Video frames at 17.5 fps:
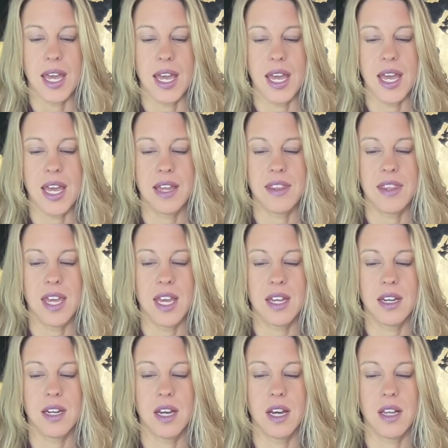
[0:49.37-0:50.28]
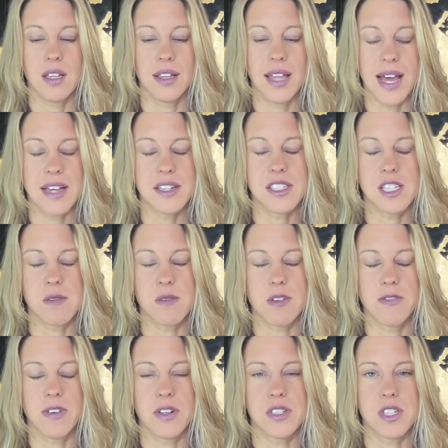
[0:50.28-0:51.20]
And then lastly,
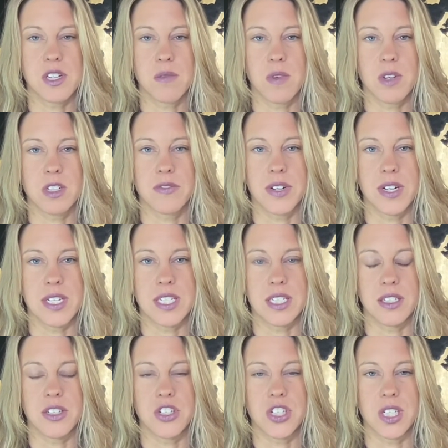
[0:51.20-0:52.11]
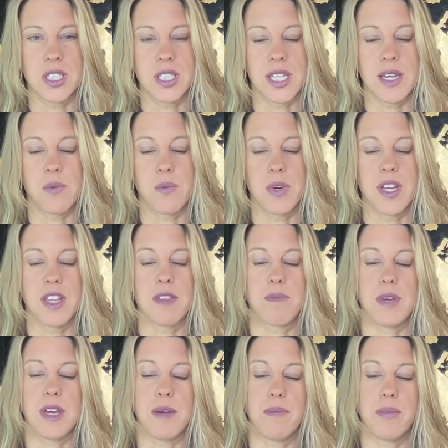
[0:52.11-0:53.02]
we've also worked very diligently with
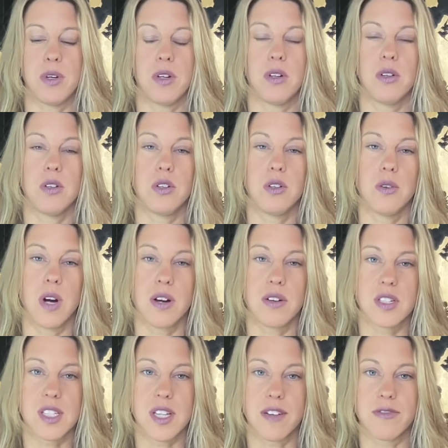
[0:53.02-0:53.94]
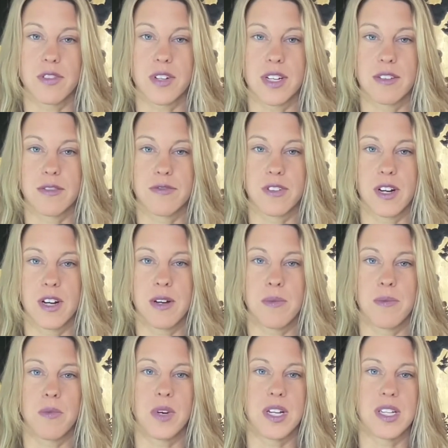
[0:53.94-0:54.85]
people who are suffering
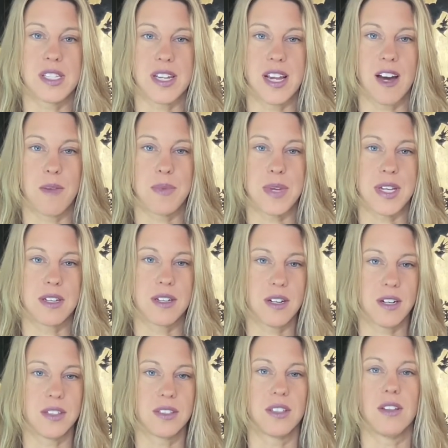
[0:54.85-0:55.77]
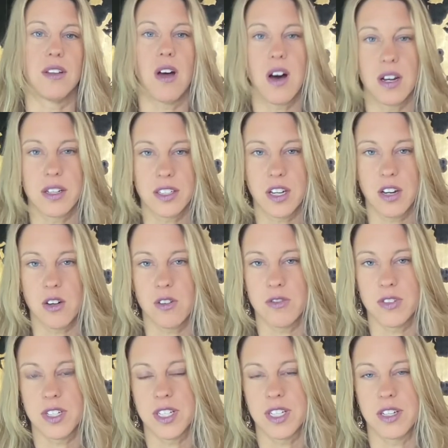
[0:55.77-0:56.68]
from what is now being called long
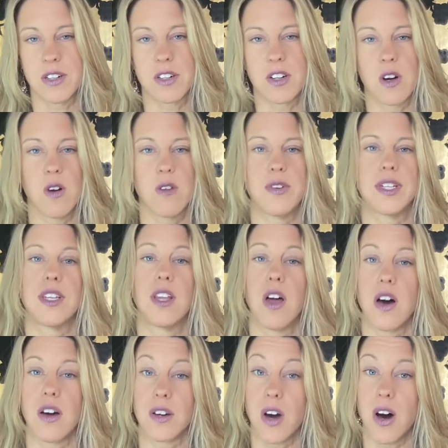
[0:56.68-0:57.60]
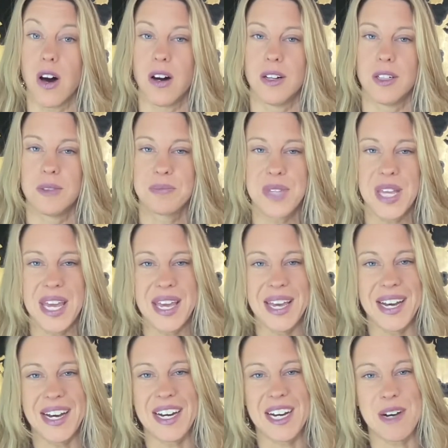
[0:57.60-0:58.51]
COVID or COVID long haul.
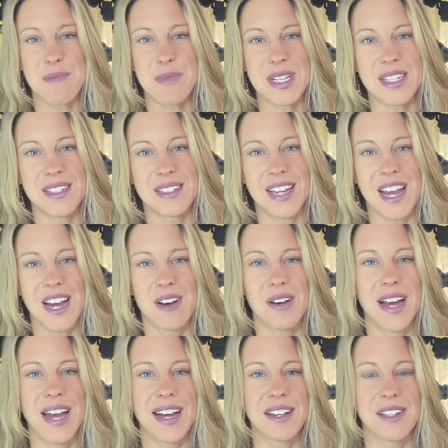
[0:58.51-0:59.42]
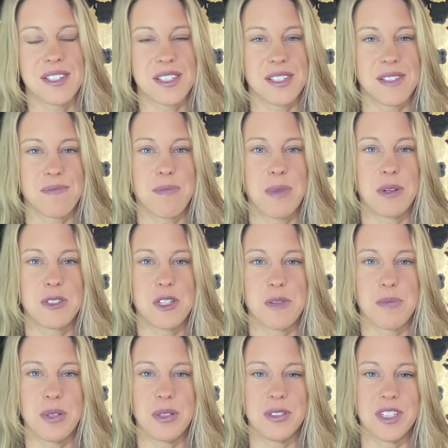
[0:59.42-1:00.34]
It now has
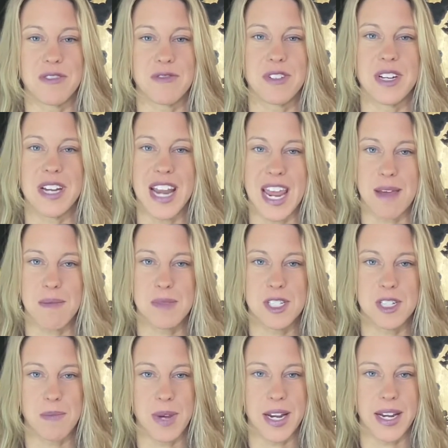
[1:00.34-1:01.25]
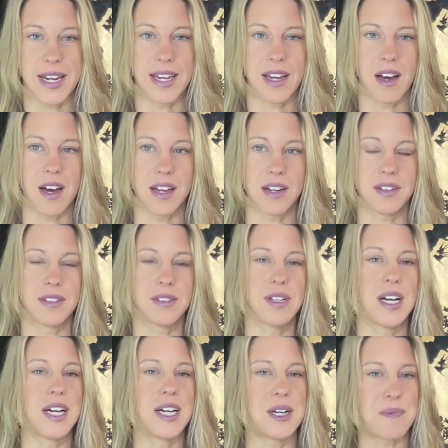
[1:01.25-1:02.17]
multiple different names depending
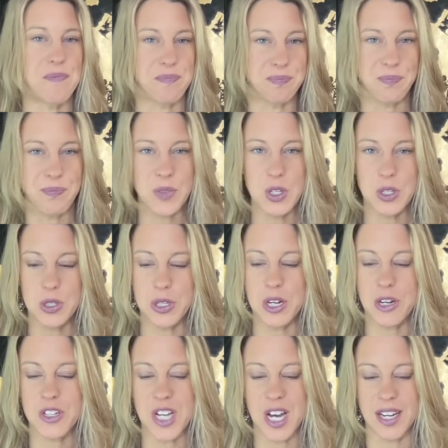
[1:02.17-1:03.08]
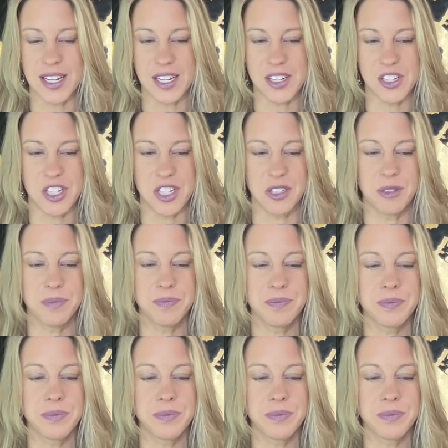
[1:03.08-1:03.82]
on who you're talking to.